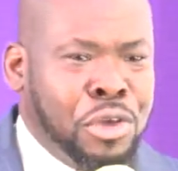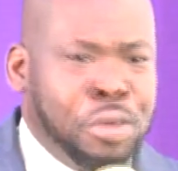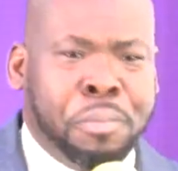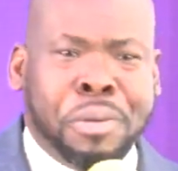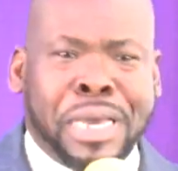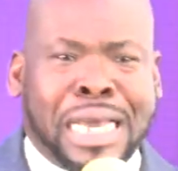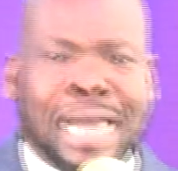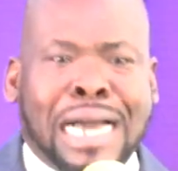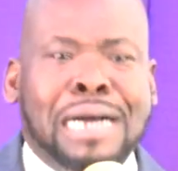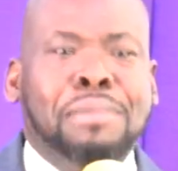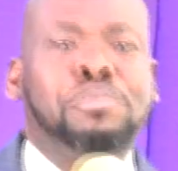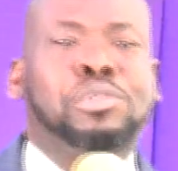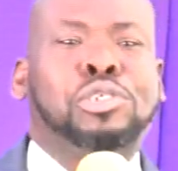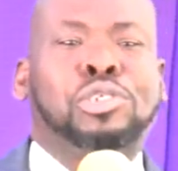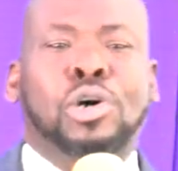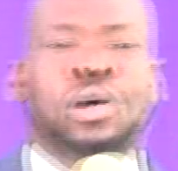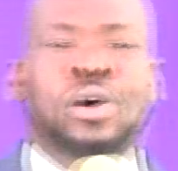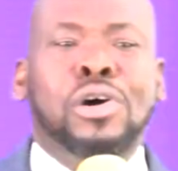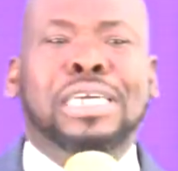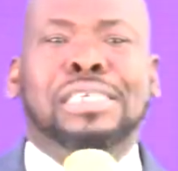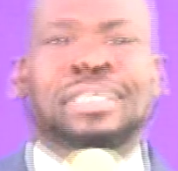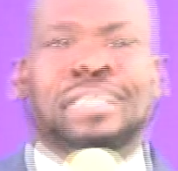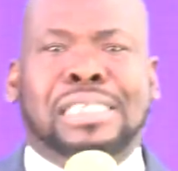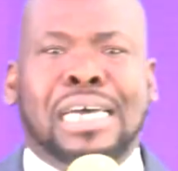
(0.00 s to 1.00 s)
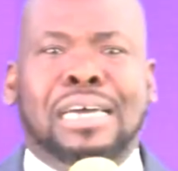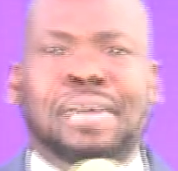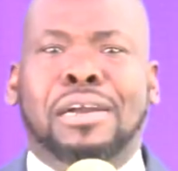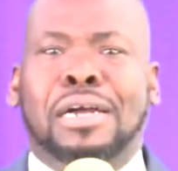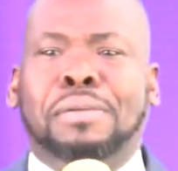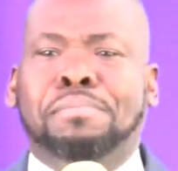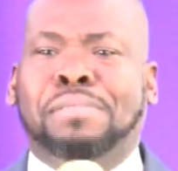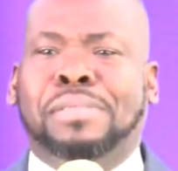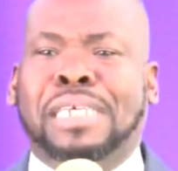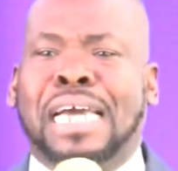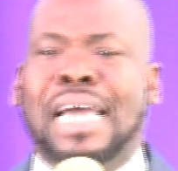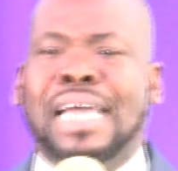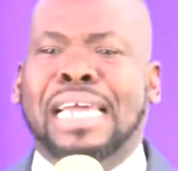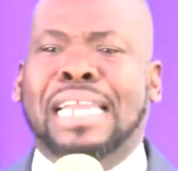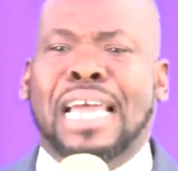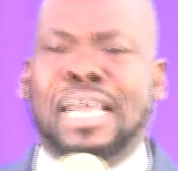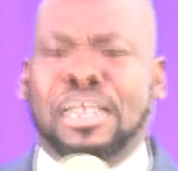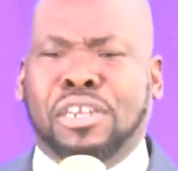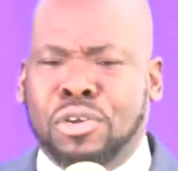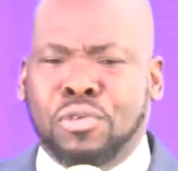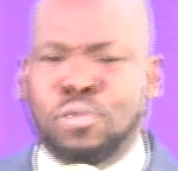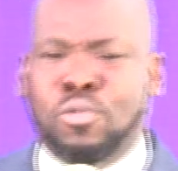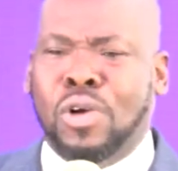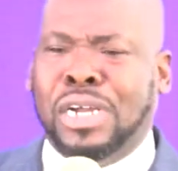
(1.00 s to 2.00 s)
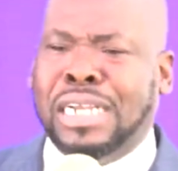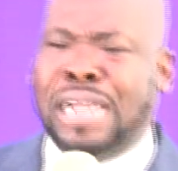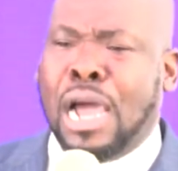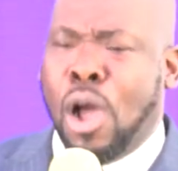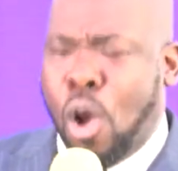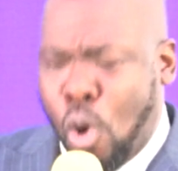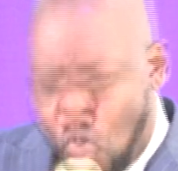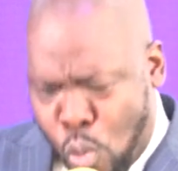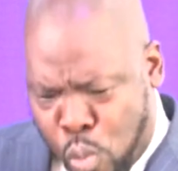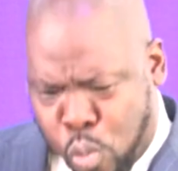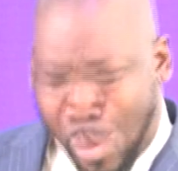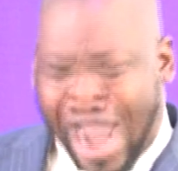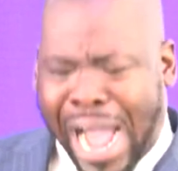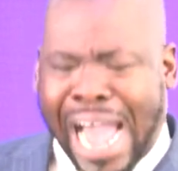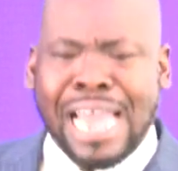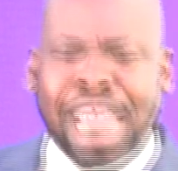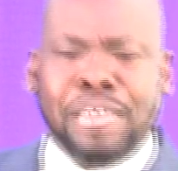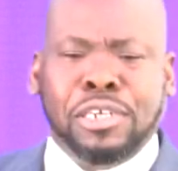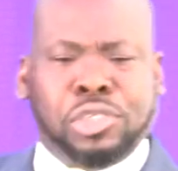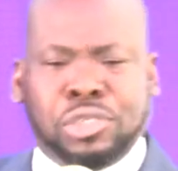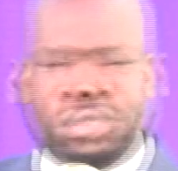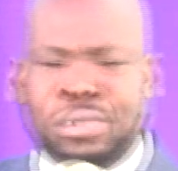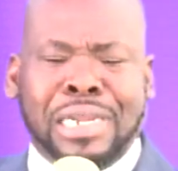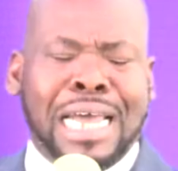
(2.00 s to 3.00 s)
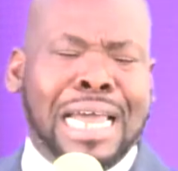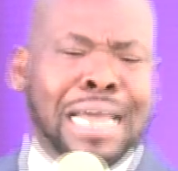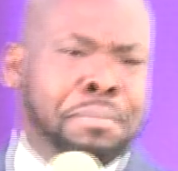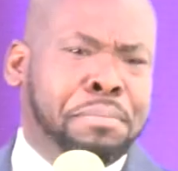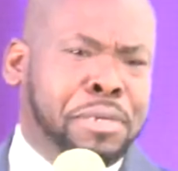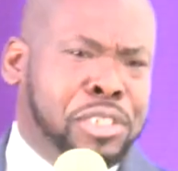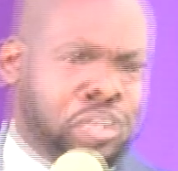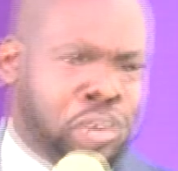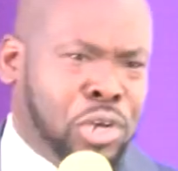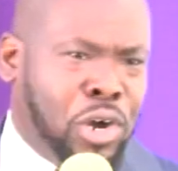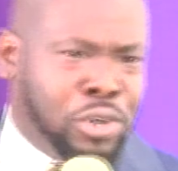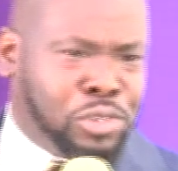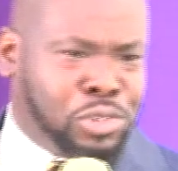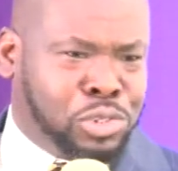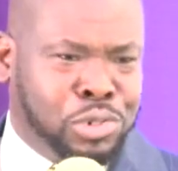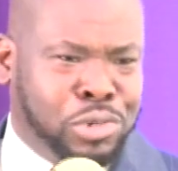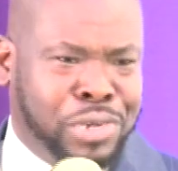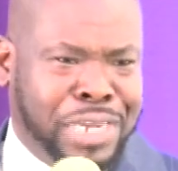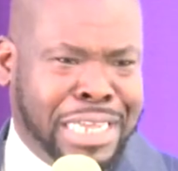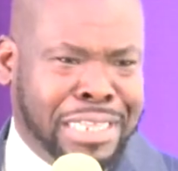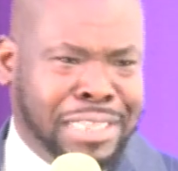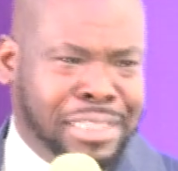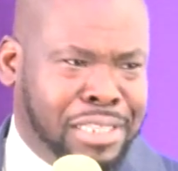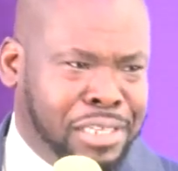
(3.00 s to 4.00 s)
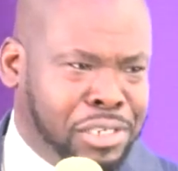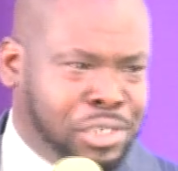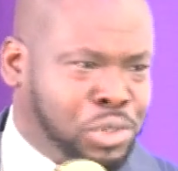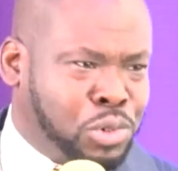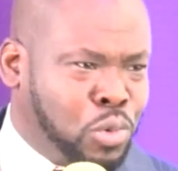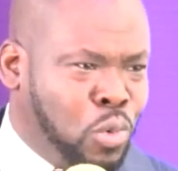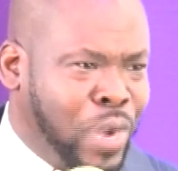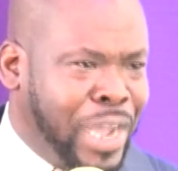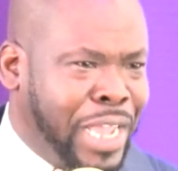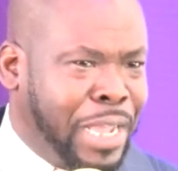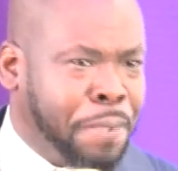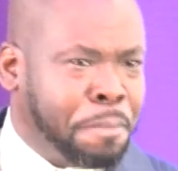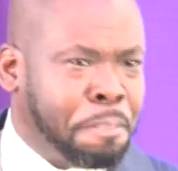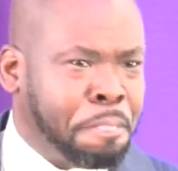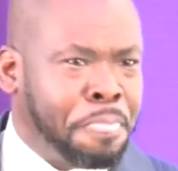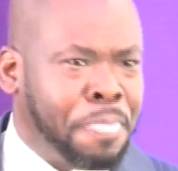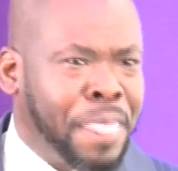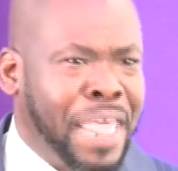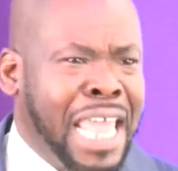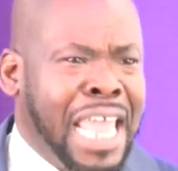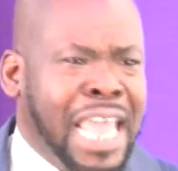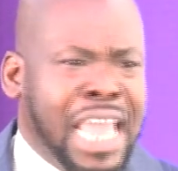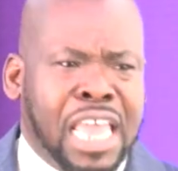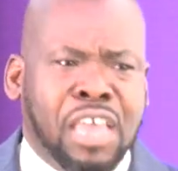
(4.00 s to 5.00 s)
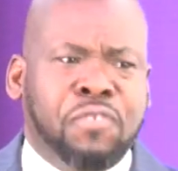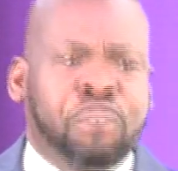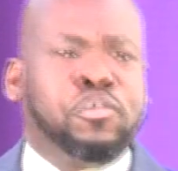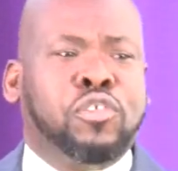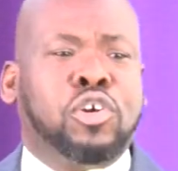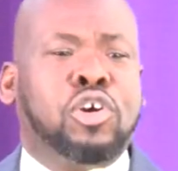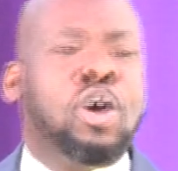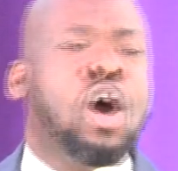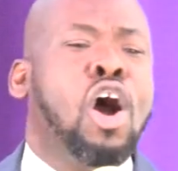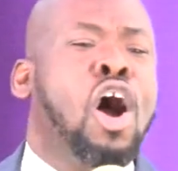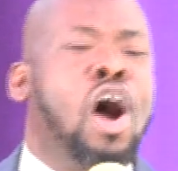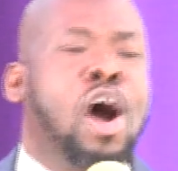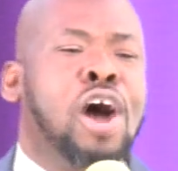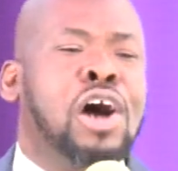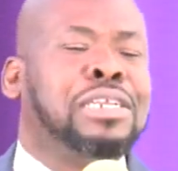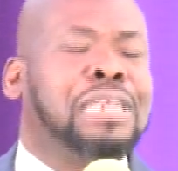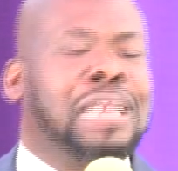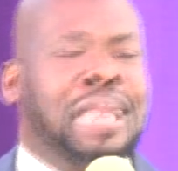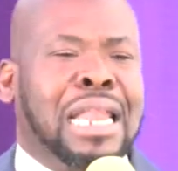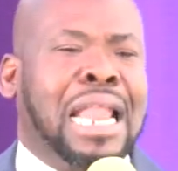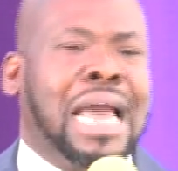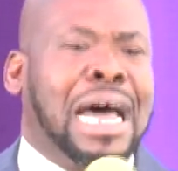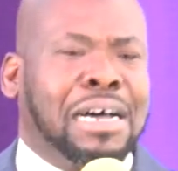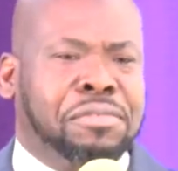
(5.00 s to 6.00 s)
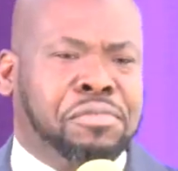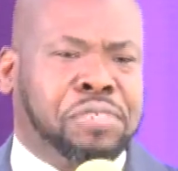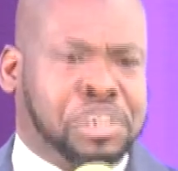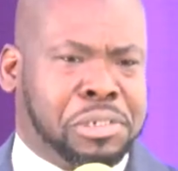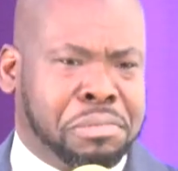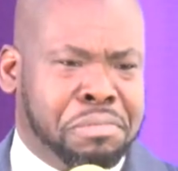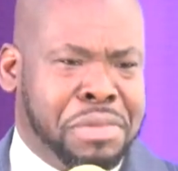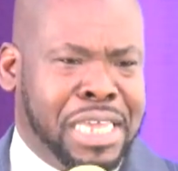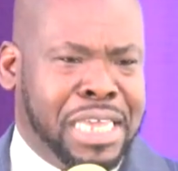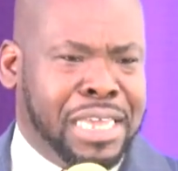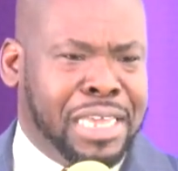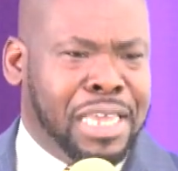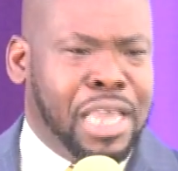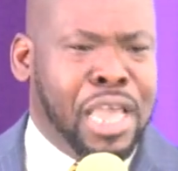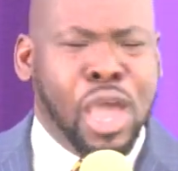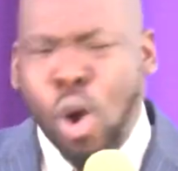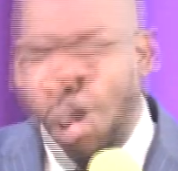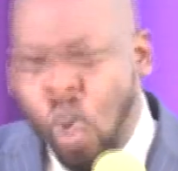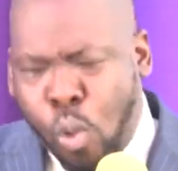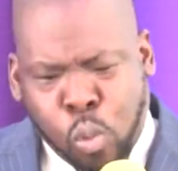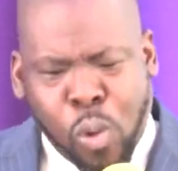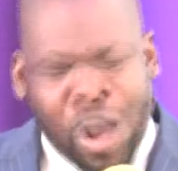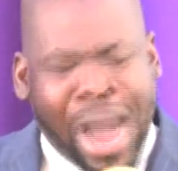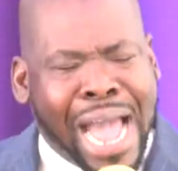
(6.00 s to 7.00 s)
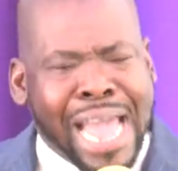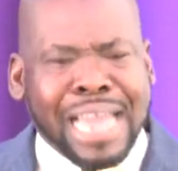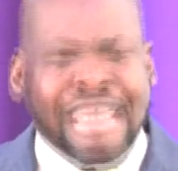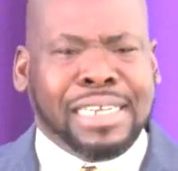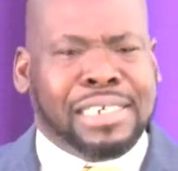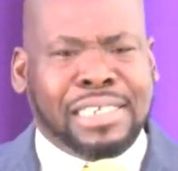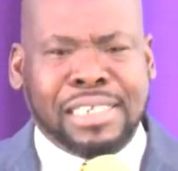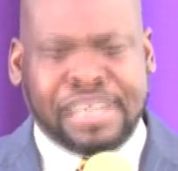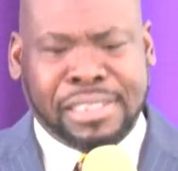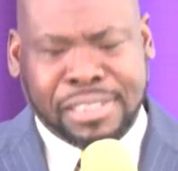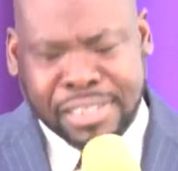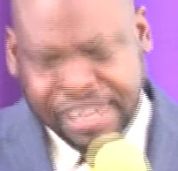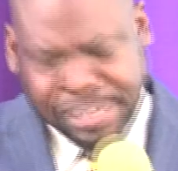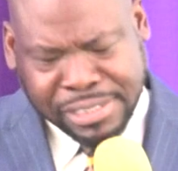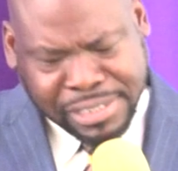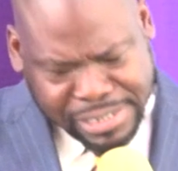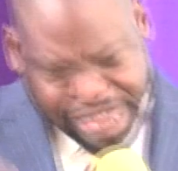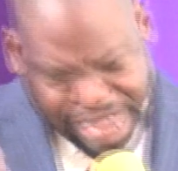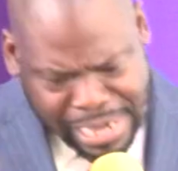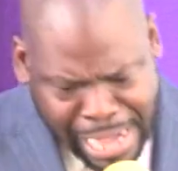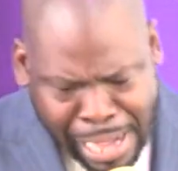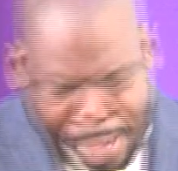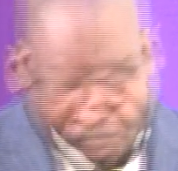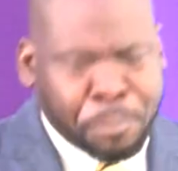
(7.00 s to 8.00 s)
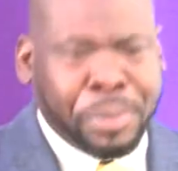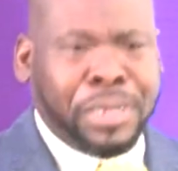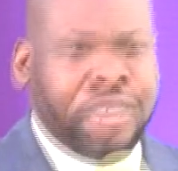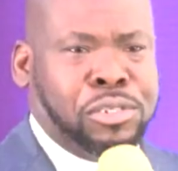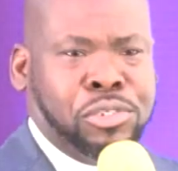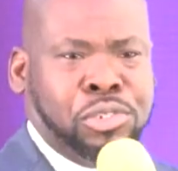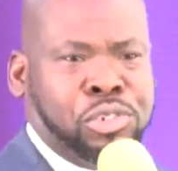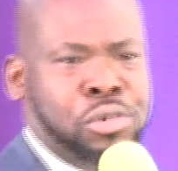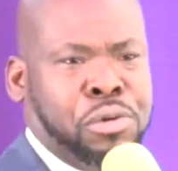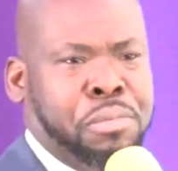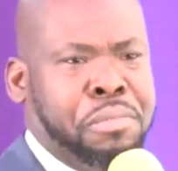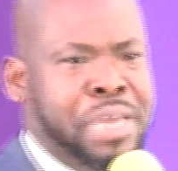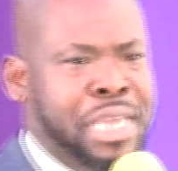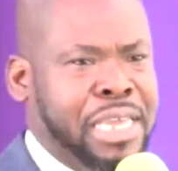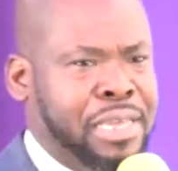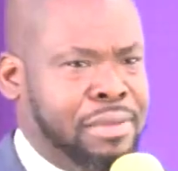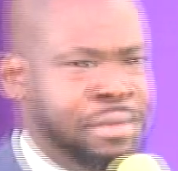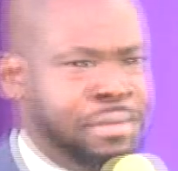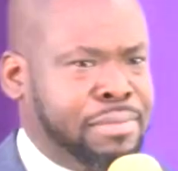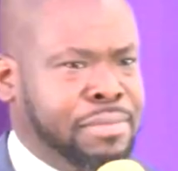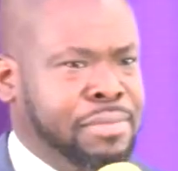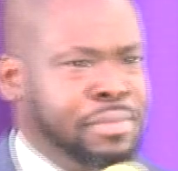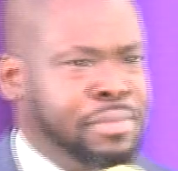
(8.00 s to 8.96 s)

become so interrupted and you wonder, why should I be talked to in this way? If God loves me, why did this happen to me?